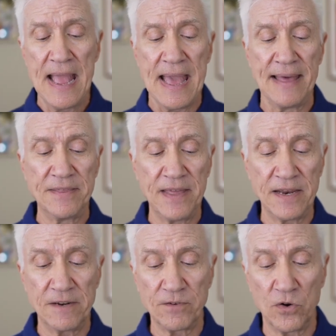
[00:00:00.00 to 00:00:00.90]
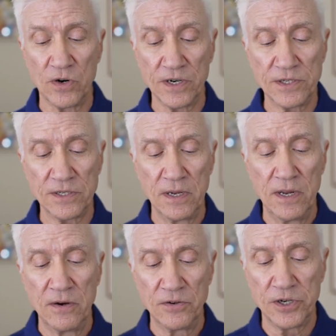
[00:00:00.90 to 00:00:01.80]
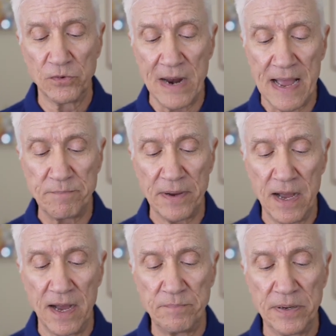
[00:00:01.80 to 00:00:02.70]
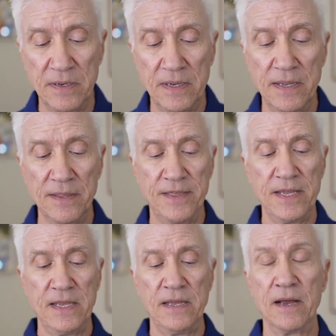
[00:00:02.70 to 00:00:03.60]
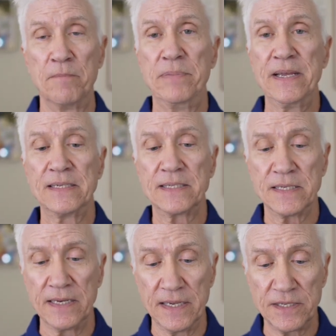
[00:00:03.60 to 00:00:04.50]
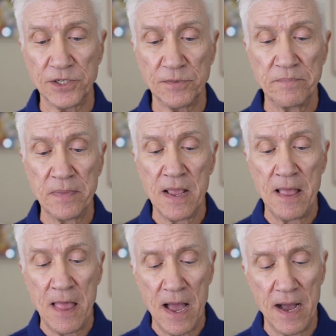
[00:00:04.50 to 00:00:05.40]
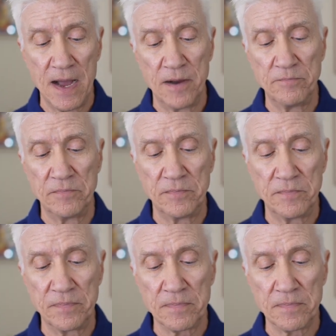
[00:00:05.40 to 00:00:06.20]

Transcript: And then, of course, to wrap up the business, um,